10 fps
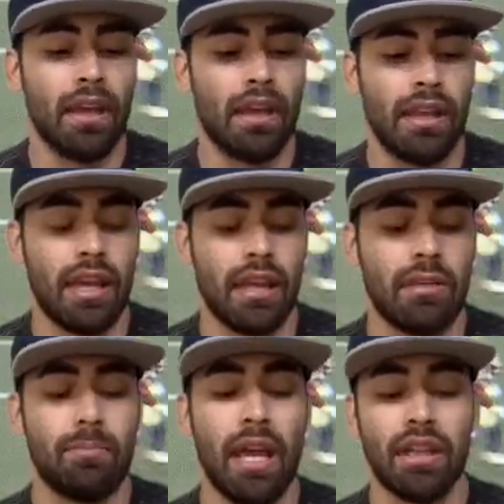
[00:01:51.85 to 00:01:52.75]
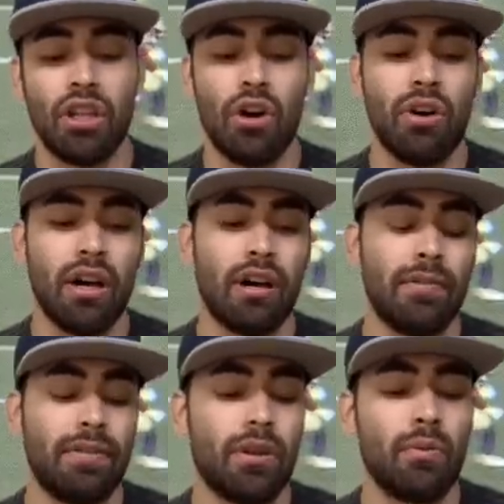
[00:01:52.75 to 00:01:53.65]
And then make note
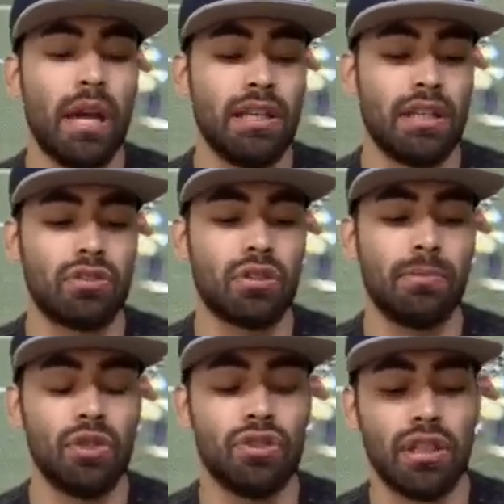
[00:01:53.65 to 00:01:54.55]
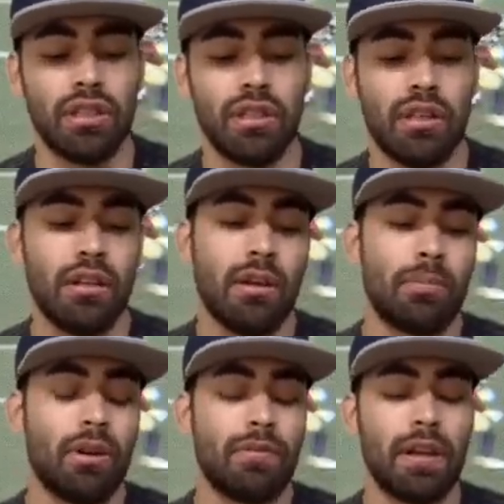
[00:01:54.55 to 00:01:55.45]
of the weight distribution.
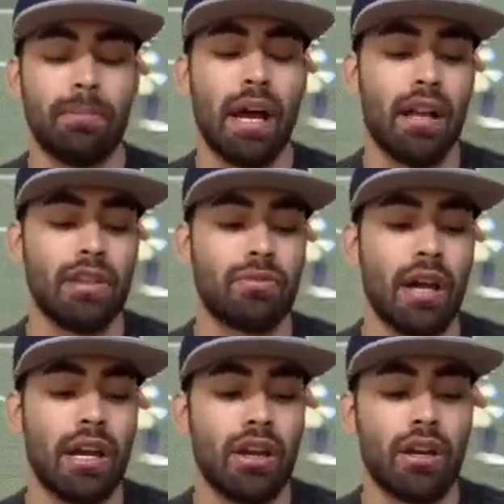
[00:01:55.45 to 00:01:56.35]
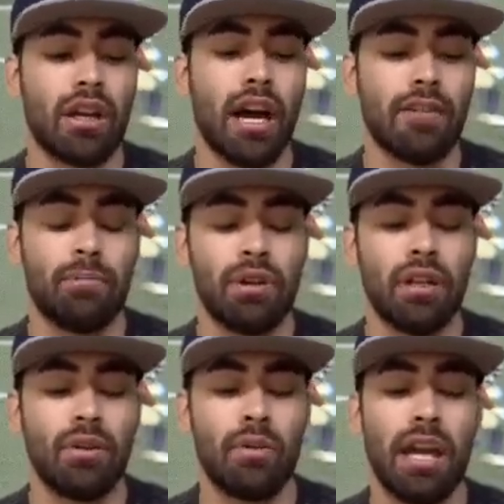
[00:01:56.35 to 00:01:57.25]
Perfect balance right here. Goff
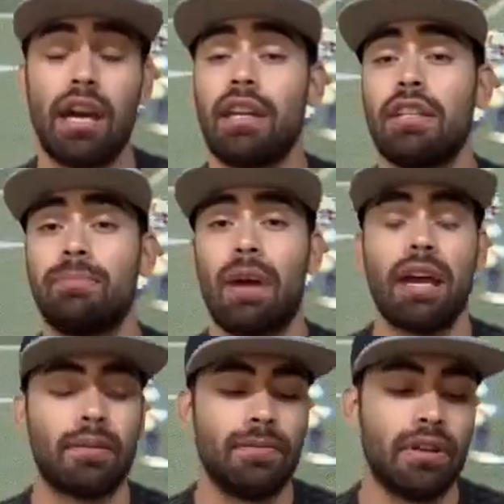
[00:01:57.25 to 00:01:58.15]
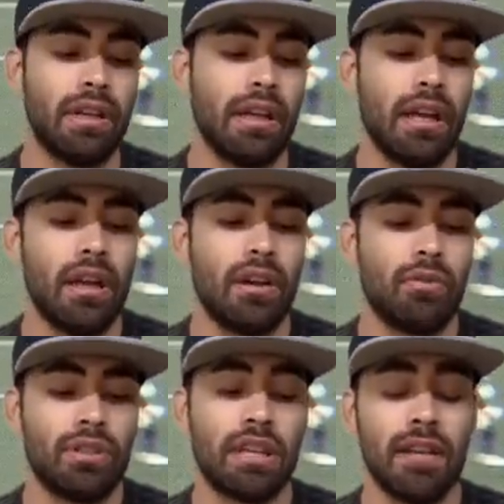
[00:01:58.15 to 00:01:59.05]
putting the weight on his back foot,
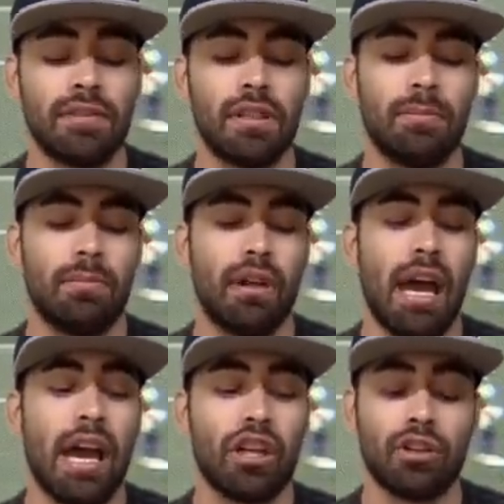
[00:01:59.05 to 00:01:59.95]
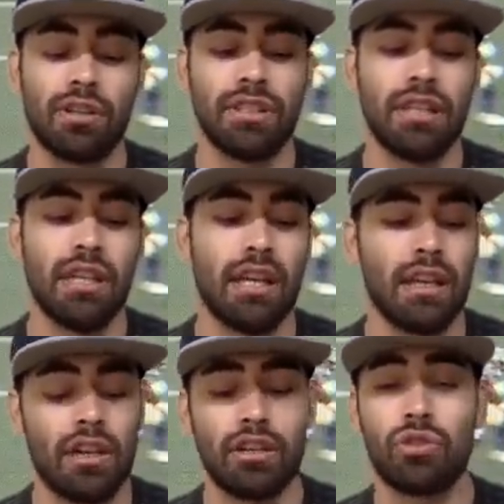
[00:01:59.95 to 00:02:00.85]
which gives him accuracy
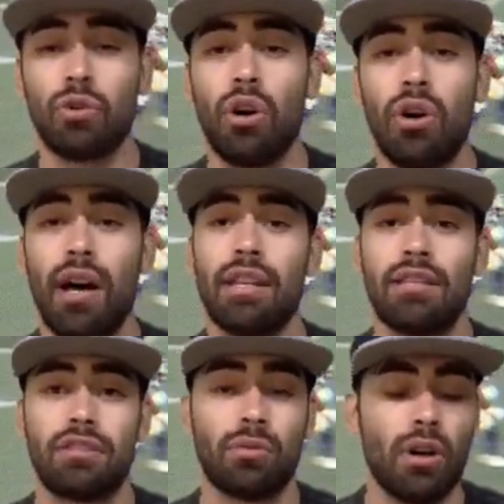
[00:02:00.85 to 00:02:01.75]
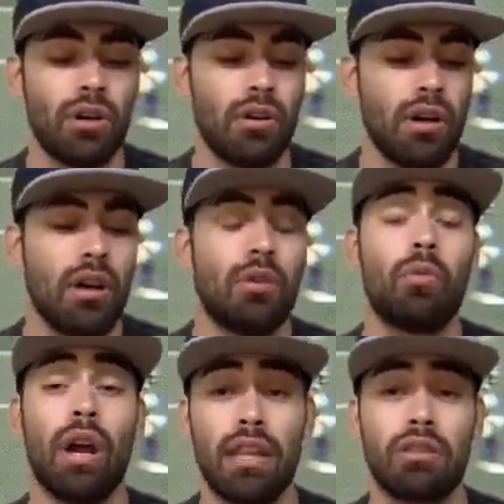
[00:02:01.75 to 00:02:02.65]
and control on his throw
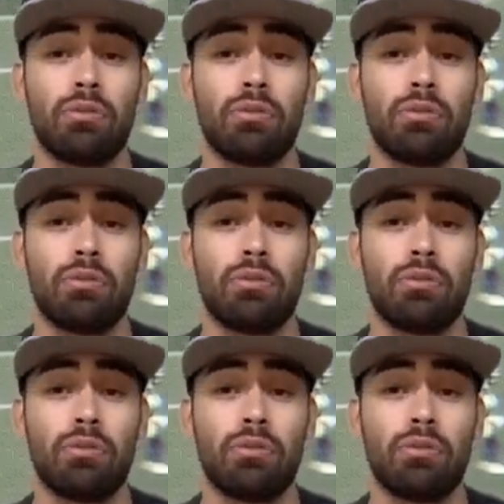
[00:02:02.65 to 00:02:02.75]
when